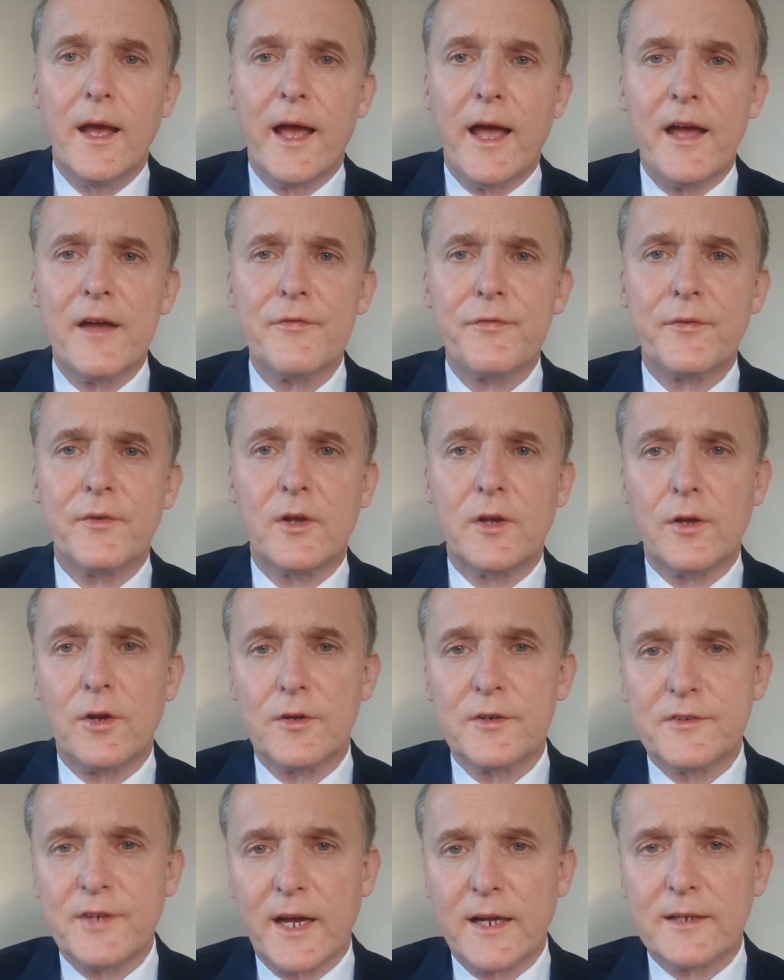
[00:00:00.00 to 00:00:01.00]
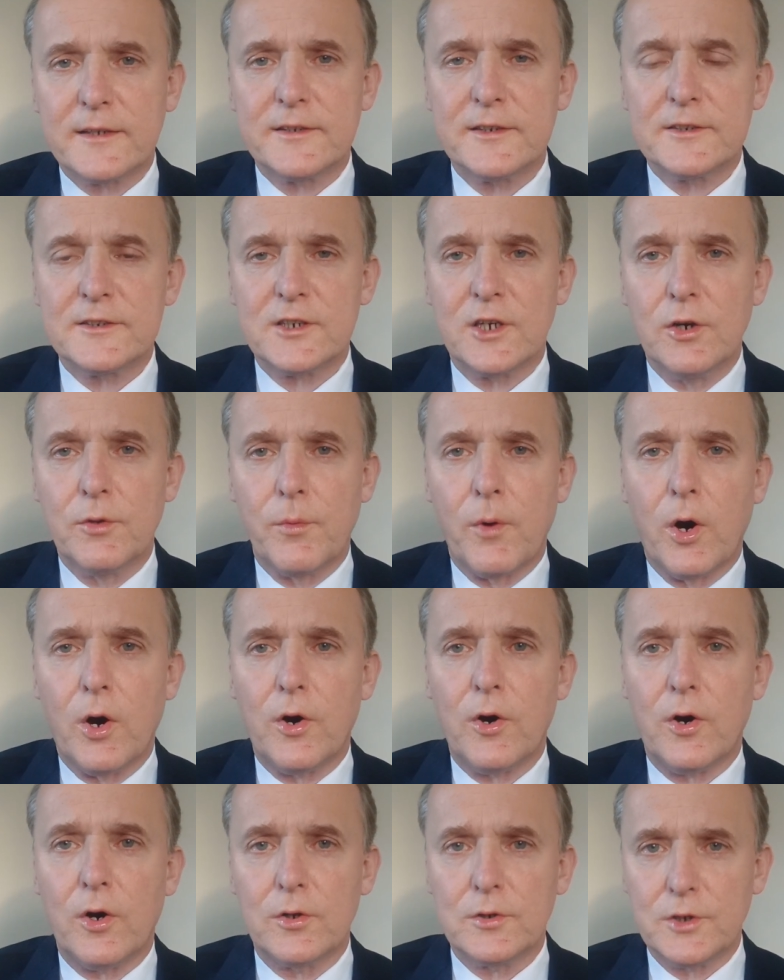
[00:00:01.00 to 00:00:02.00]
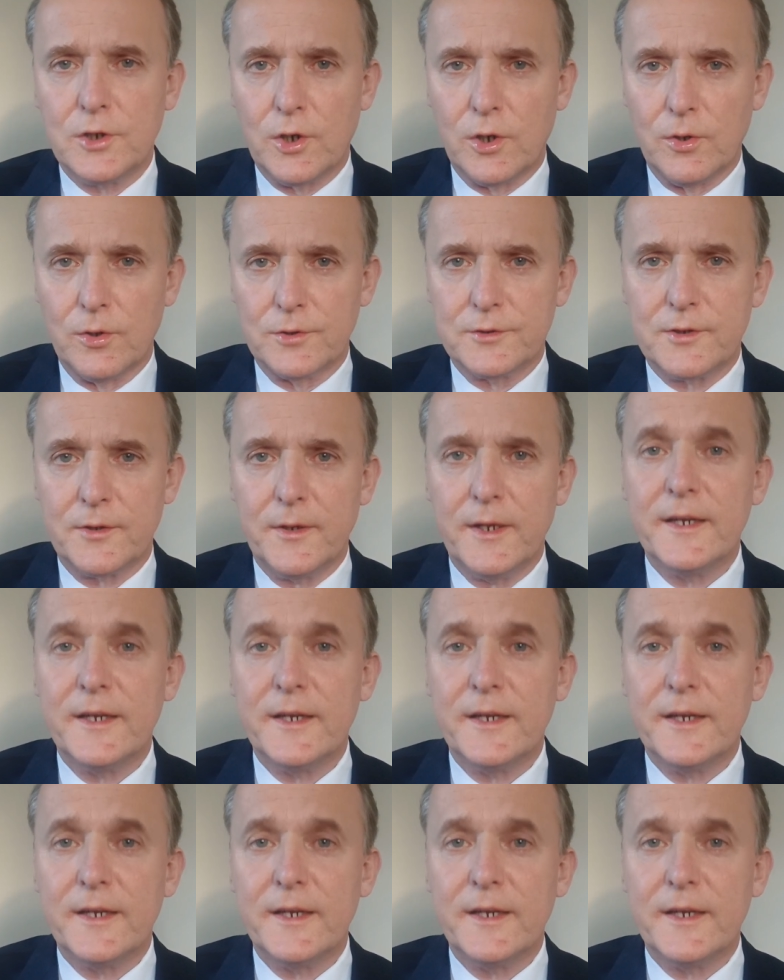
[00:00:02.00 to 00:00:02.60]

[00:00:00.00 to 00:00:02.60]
have conducted a war on gold.